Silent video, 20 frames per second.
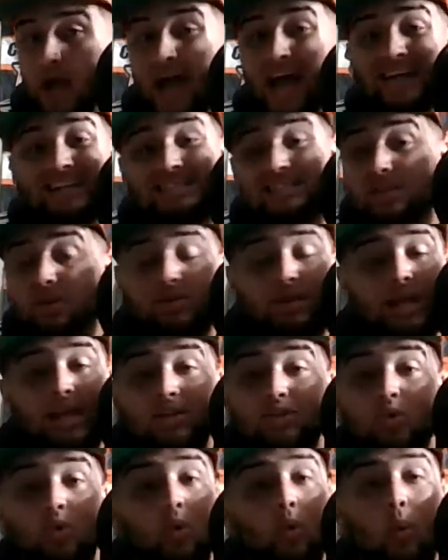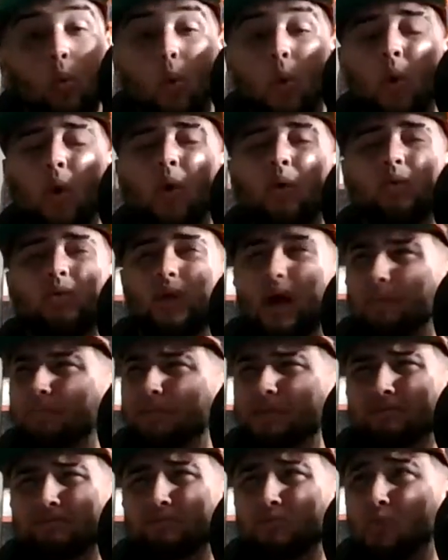At least he only had to do it, I
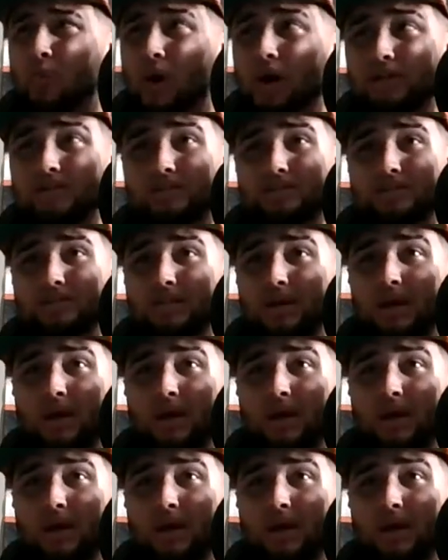believe, once.